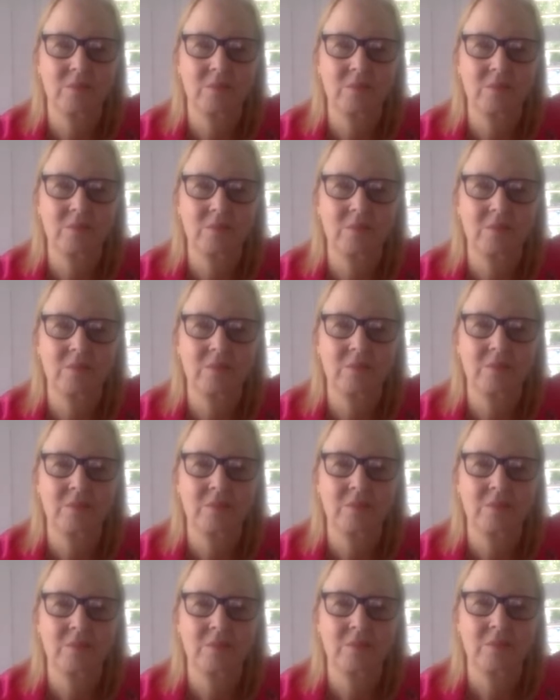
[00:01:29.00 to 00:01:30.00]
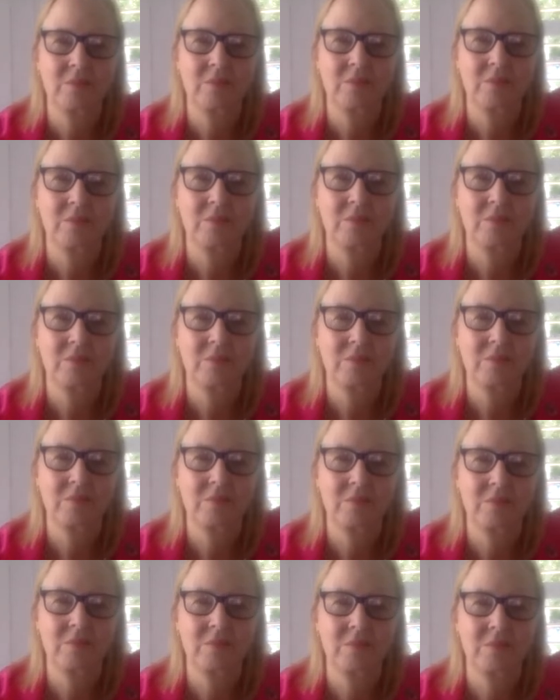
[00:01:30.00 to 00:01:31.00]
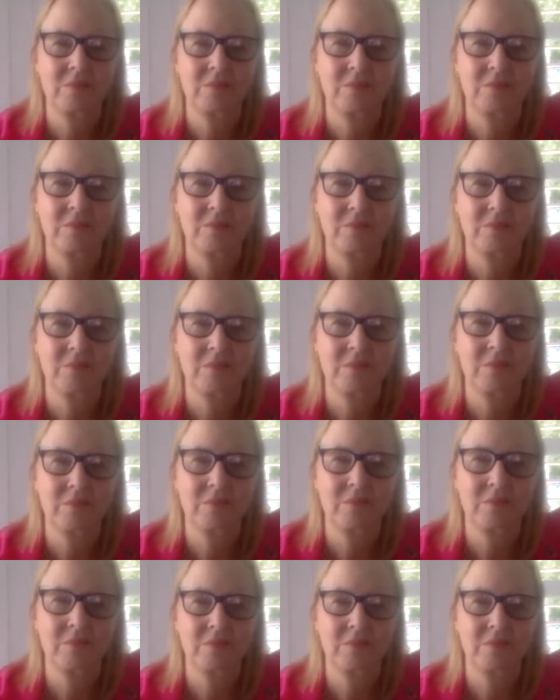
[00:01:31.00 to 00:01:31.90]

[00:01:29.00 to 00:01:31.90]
No words are spoken by the person on screen.